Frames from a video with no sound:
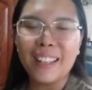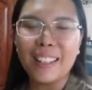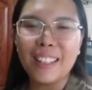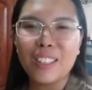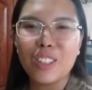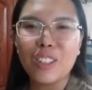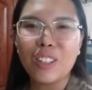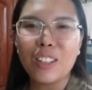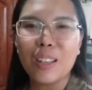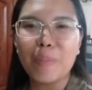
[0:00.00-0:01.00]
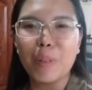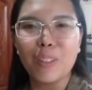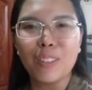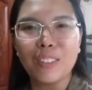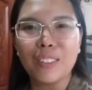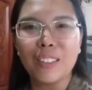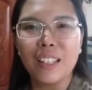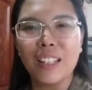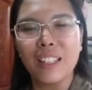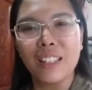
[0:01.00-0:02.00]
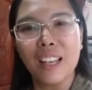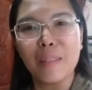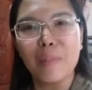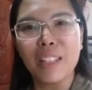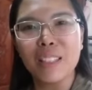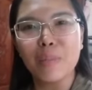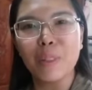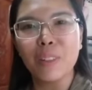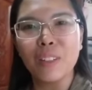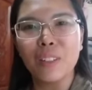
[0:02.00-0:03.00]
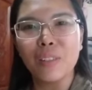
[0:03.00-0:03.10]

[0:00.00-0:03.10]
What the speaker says: And enjoy your day po. and God bless po.